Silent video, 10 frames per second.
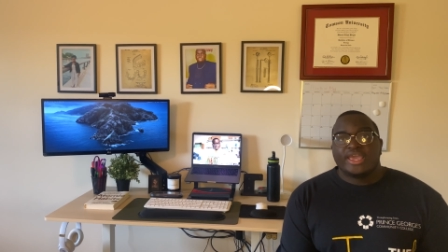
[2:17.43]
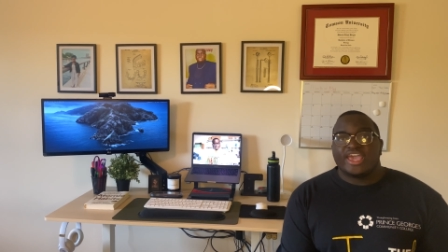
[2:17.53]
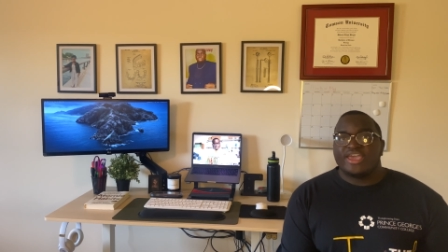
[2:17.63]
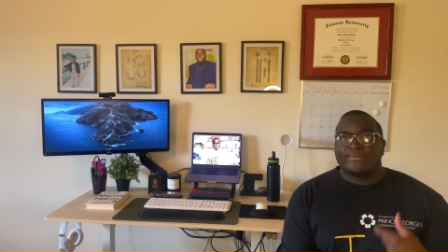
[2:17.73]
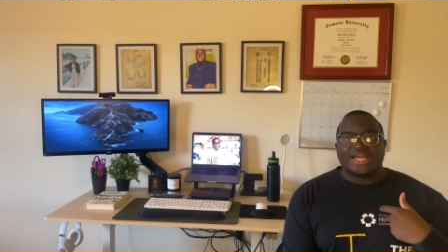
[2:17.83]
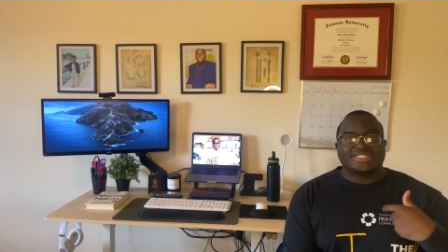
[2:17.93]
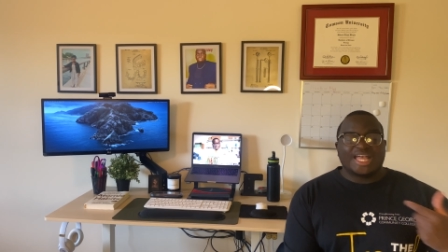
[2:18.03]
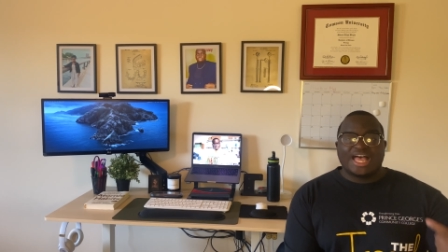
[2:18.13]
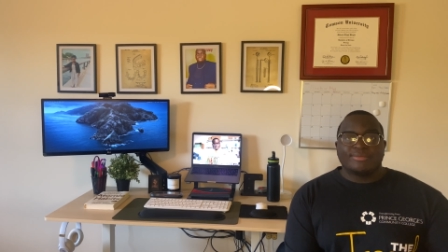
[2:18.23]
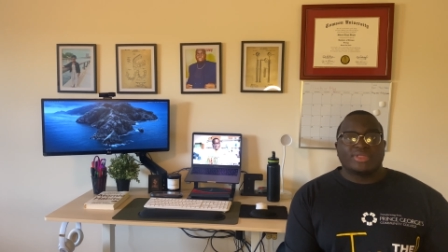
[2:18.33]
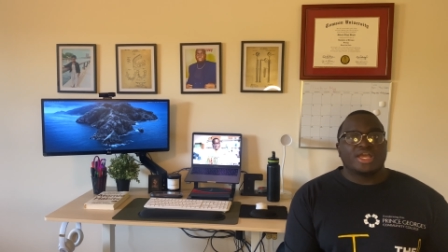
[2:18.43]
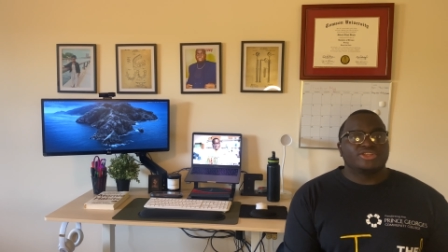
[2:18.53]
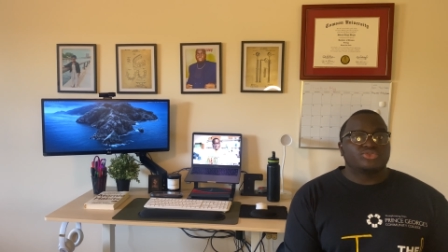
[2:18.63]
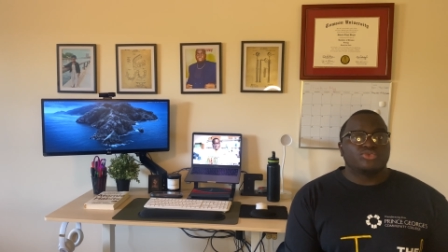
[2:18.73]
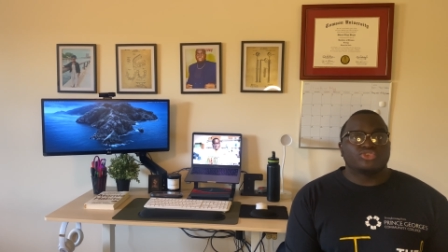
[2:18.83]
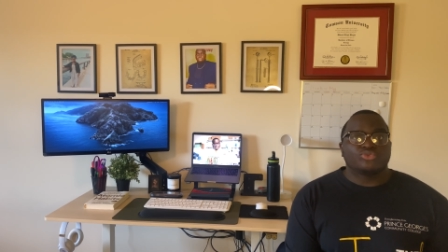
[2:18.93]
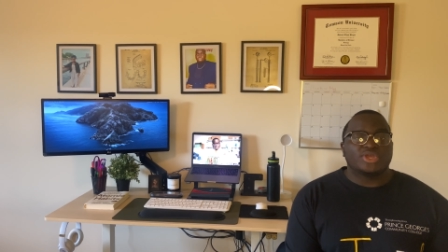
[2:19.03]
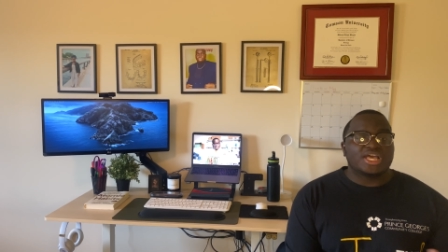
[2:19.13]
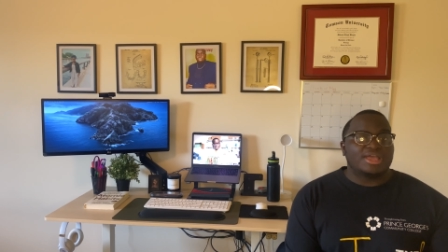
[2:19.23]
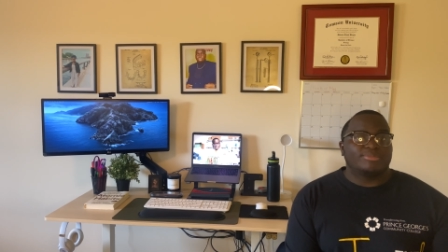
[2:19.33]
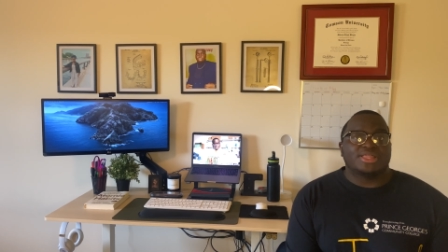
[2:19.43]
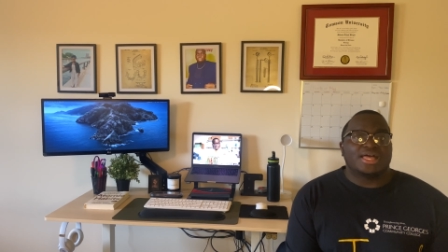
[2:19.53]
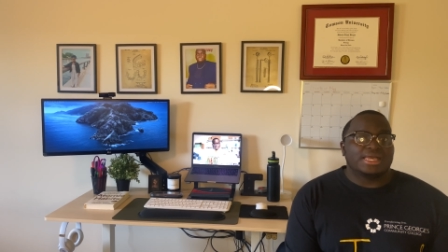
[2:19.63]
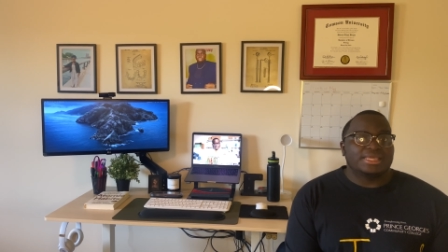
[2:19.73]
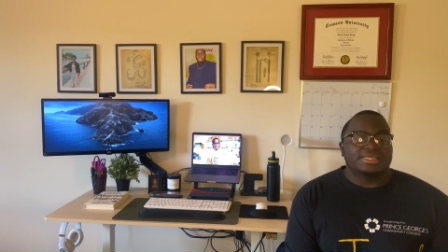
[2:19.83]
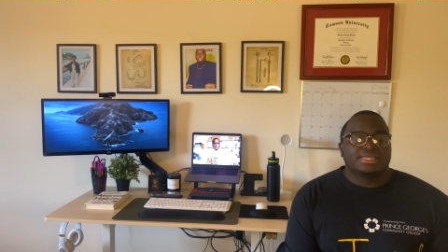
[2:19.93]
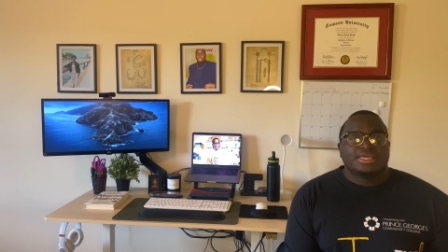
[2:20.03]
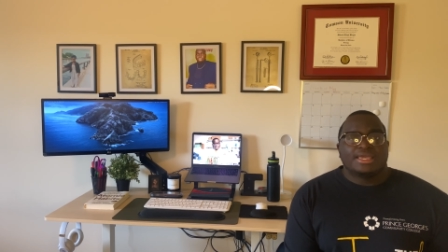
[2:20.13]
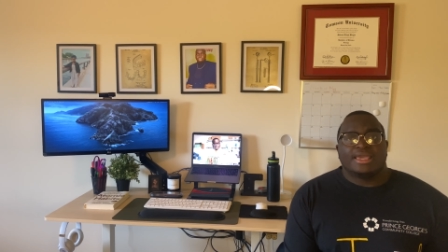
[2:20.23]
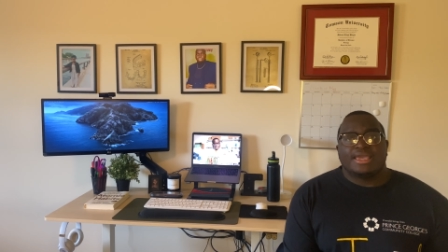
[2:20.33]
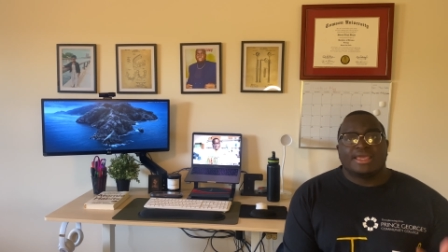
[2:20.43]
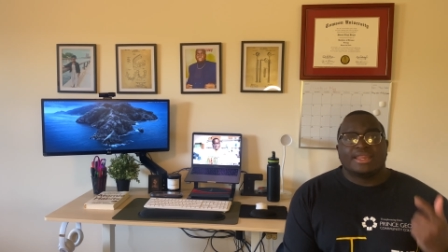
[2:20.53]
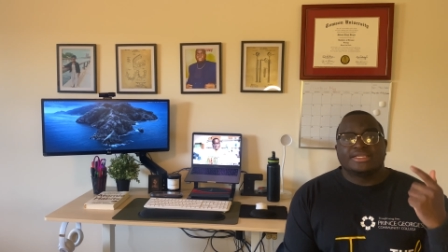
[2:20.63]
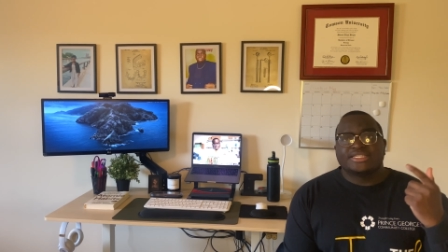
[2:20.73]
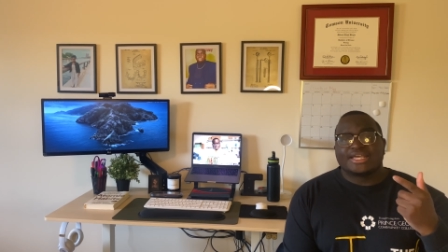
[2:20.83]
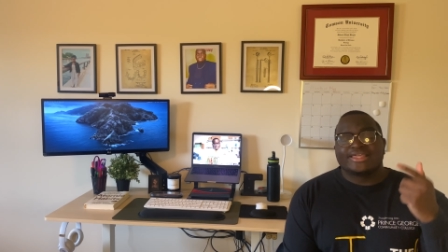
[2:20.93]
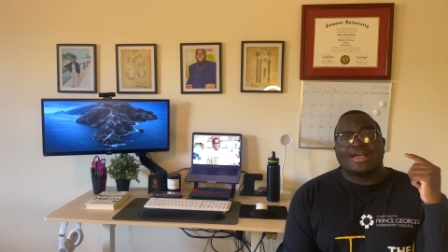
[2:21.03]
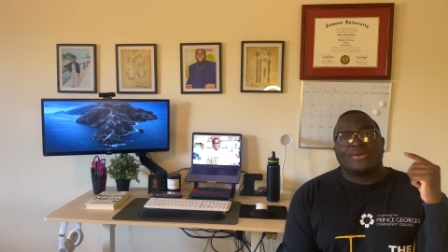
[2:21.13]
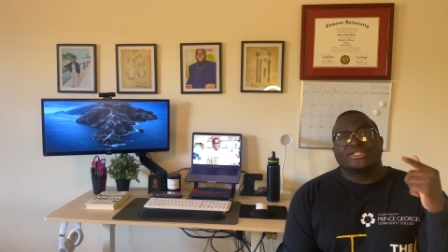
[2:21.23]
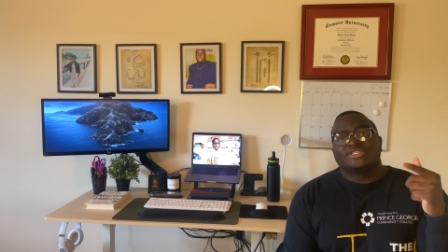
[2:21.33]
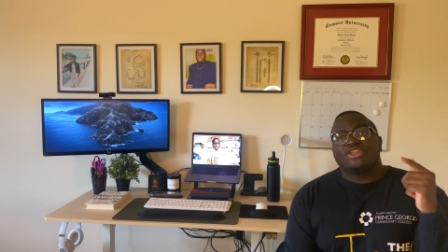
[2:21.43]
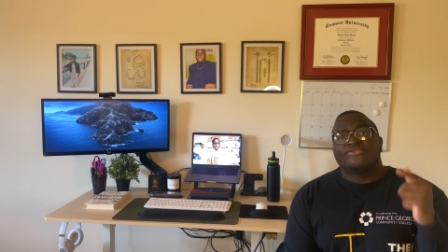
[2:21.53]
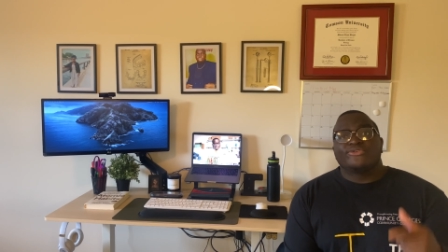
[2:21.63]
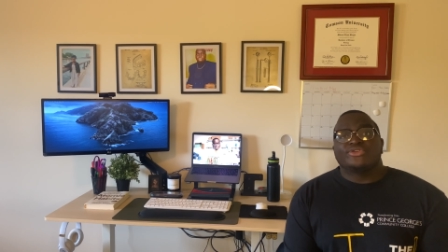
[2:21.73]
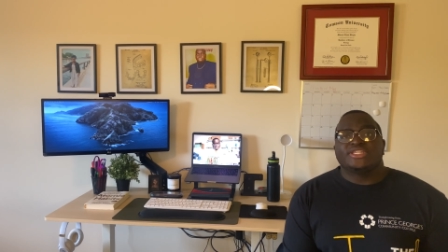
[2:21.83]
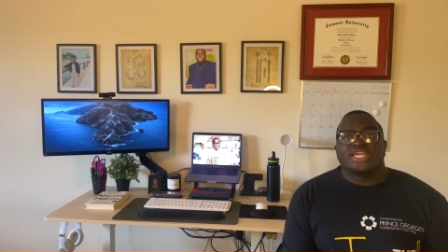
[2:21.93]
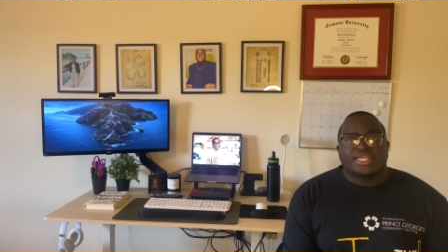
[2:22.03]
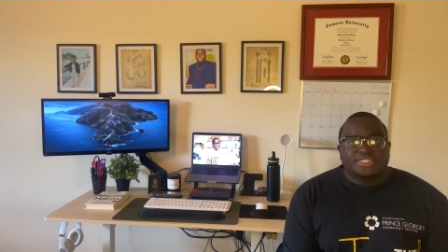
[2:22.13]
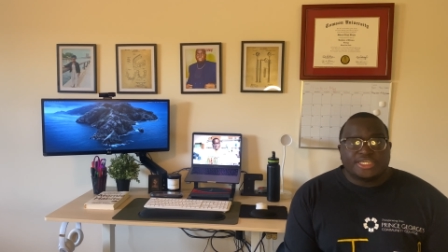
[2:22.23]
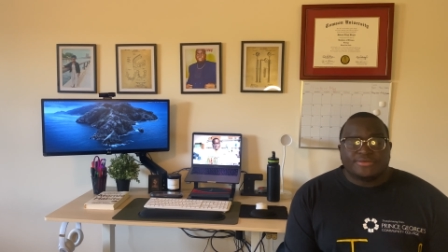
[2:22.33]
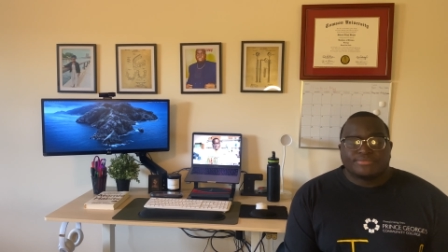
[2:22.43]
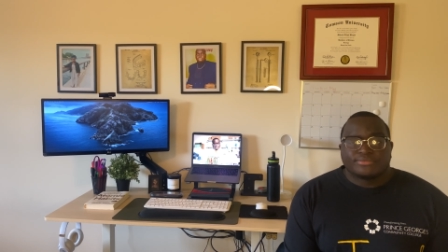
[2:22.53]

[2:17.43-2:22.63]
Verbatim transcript: and my timeline towards when I apply and exactly how I study for the D A T.